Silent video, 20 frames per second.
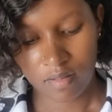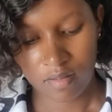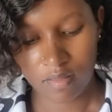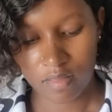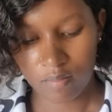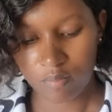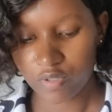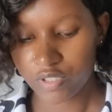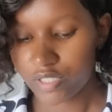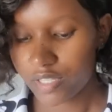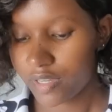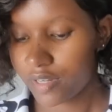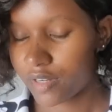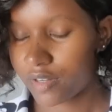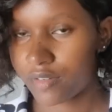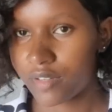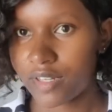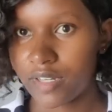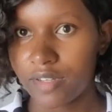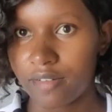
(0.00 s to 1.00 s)
the butcher
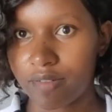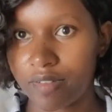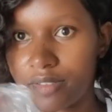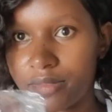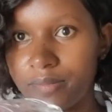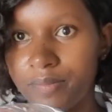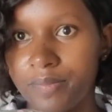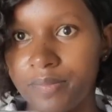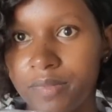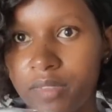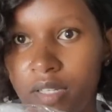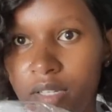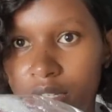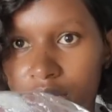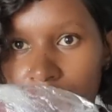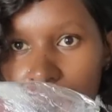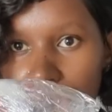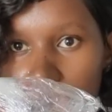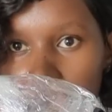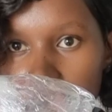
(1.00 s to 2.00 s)
and whatever.
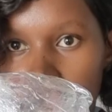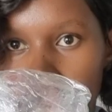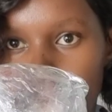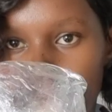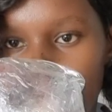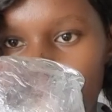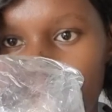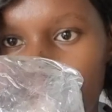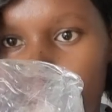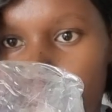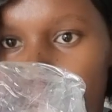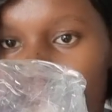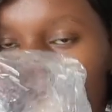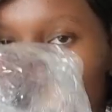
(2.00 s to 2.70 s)
Got this